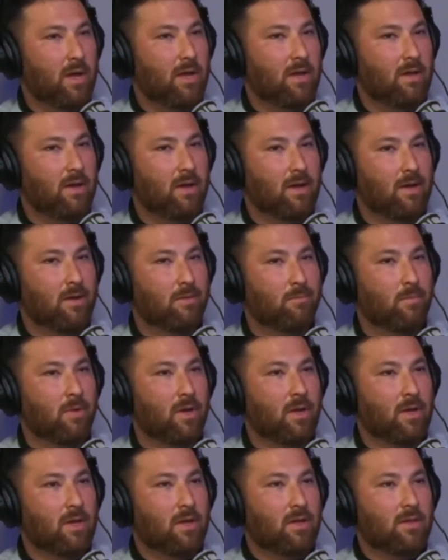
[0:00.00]
But
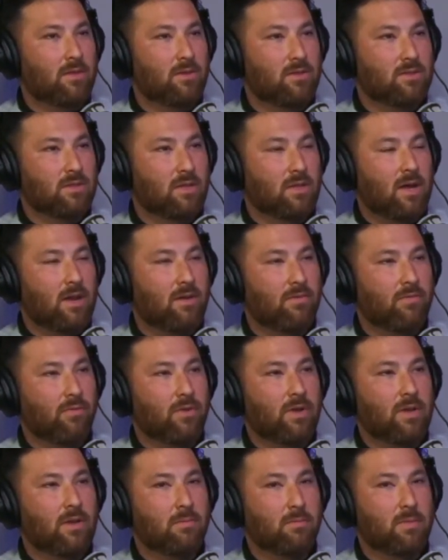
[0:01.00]
there's a lot
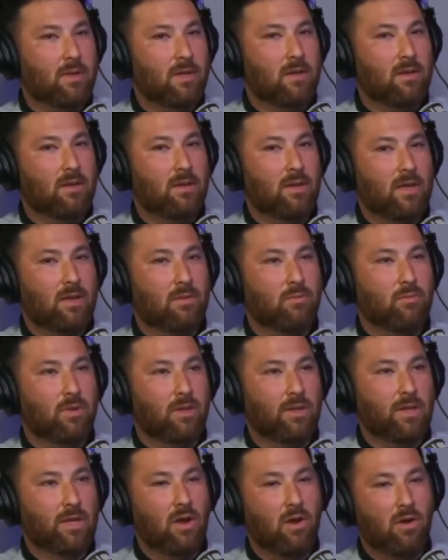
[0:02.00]
of freedom
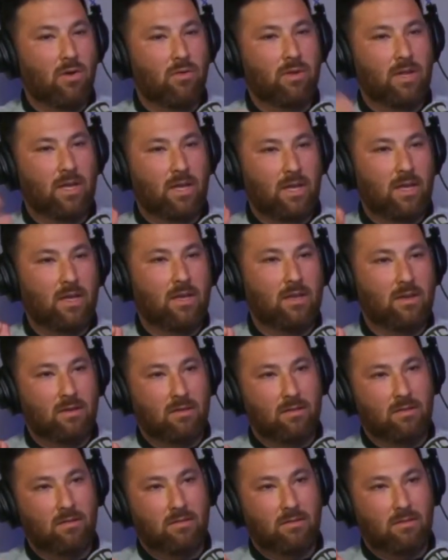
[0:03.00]
in really honing
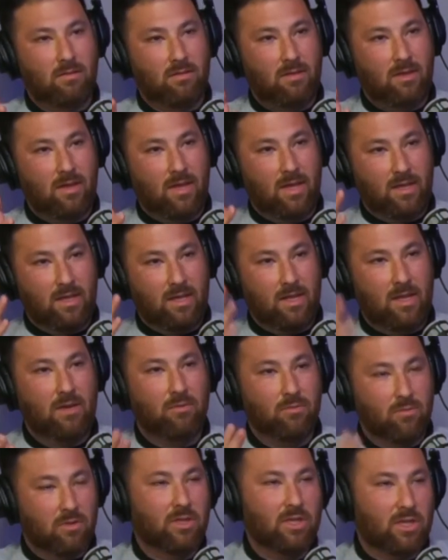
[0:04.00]
in and
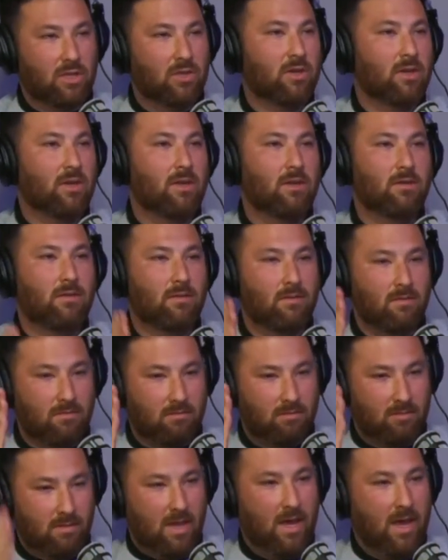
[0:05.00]
getting really good
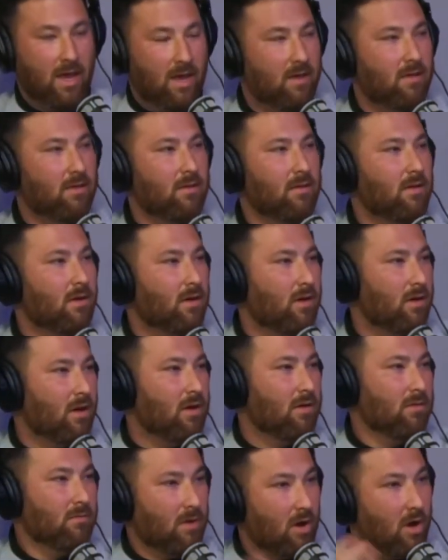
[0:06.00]
at
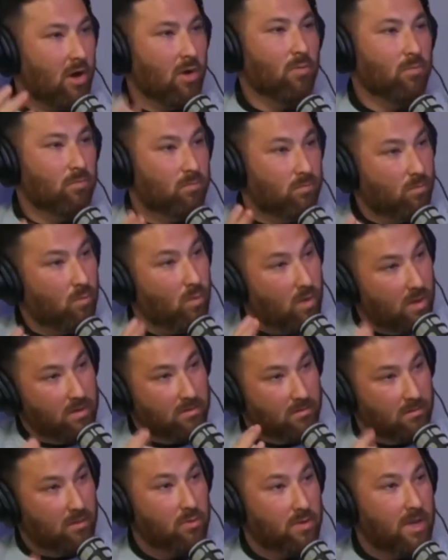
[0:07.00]
our
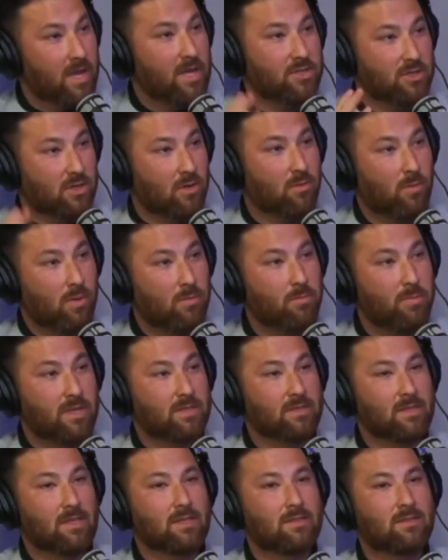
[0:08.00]
one location, our
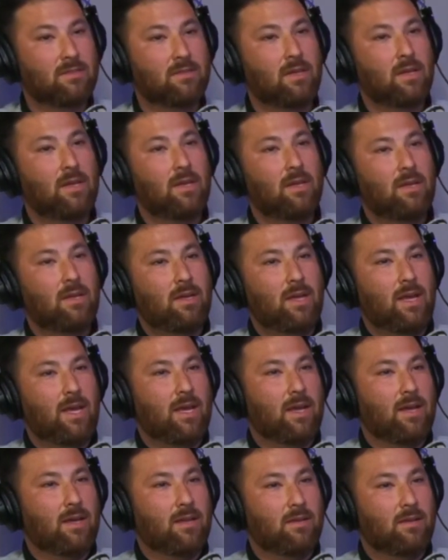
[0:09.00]
one business,
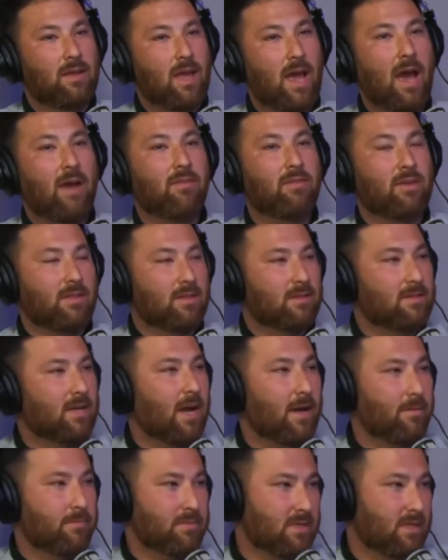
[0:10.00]
and having
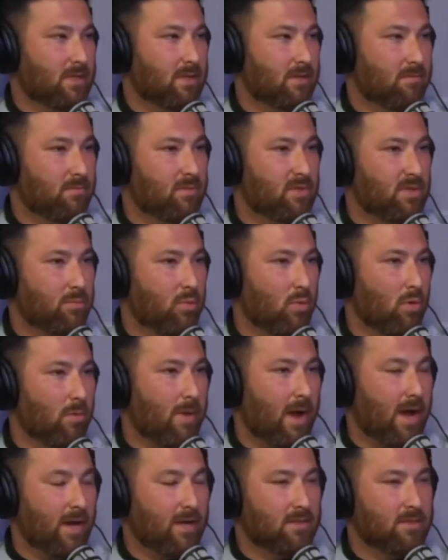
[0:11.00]
the time to
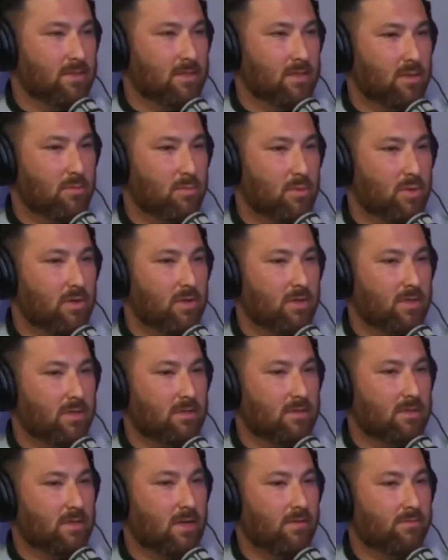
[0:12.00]
pour back into the
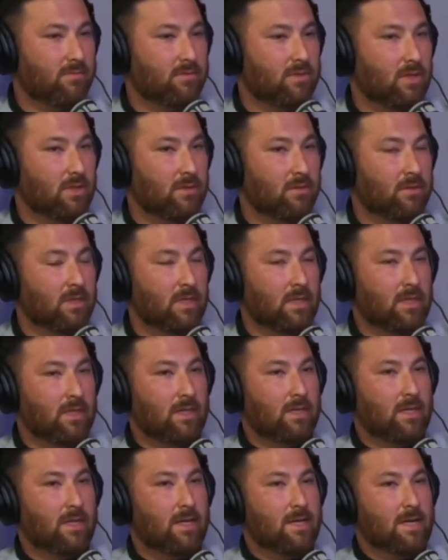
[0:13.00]
community and stuff. So
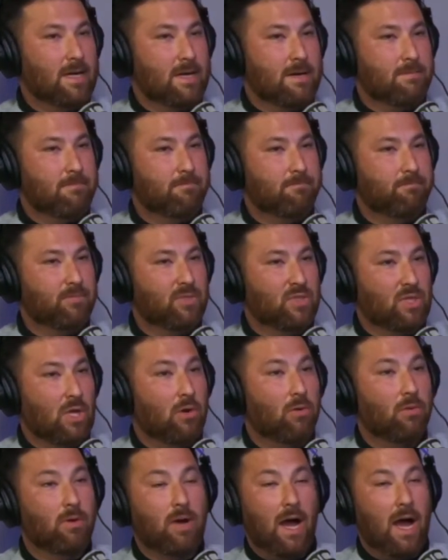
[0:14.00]
I,
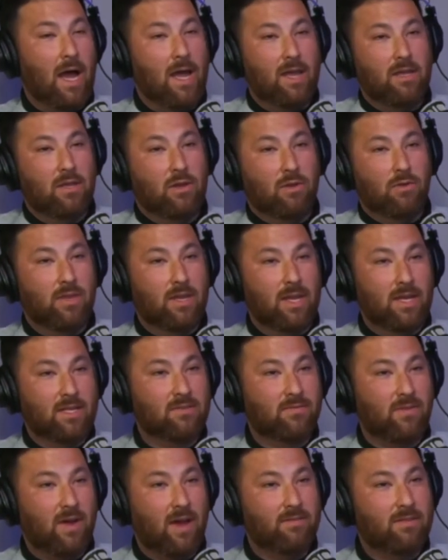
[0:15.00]
in
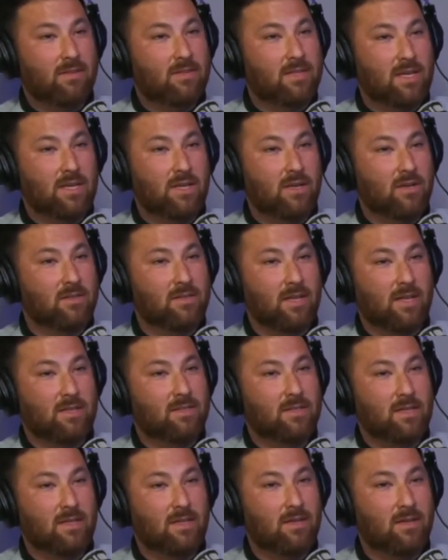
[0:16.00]
the next 5 to 10
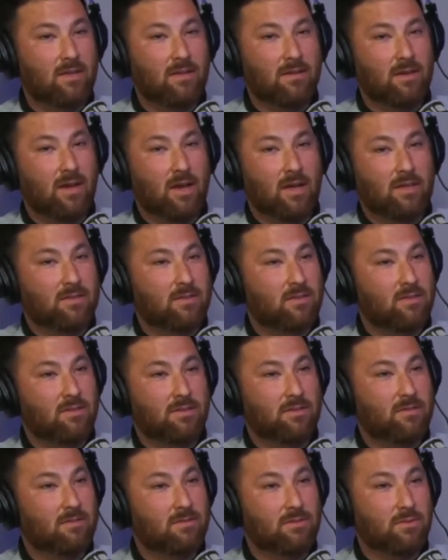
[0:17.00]
years, I see
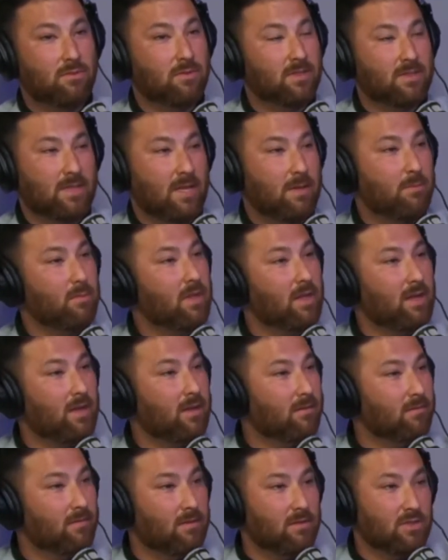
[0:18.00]
us doing the same
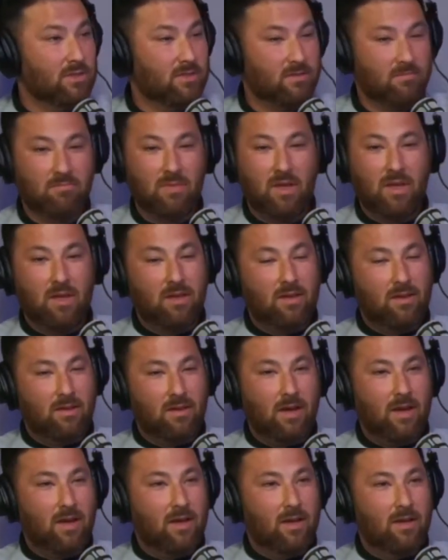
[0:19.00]
thing and just,
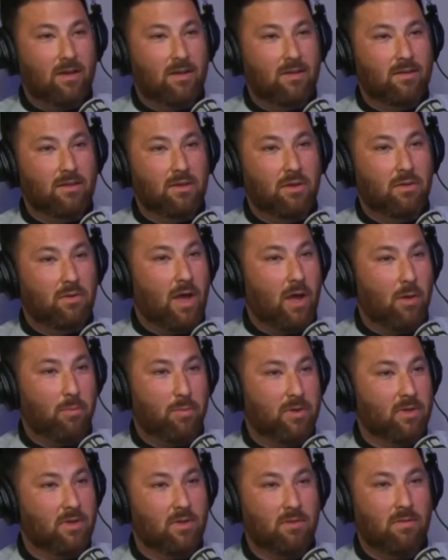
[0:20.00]

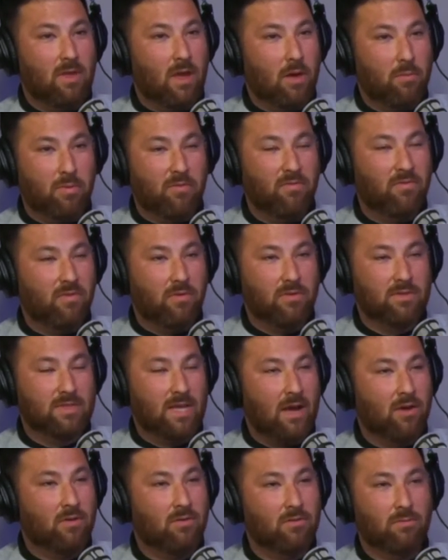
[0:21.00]
helping
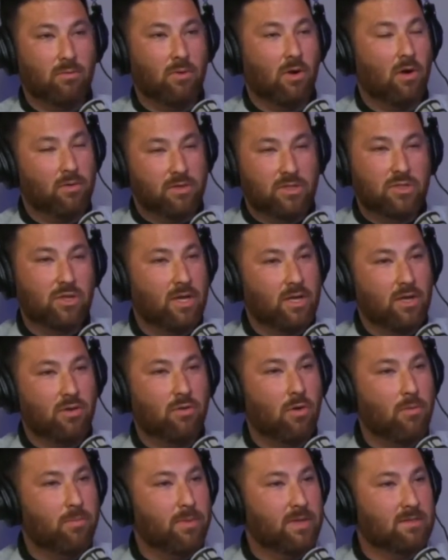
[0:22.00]
folks out. We're always
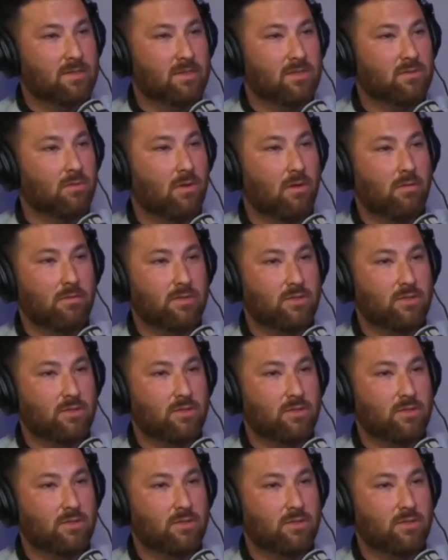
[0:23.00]
trying to grow business.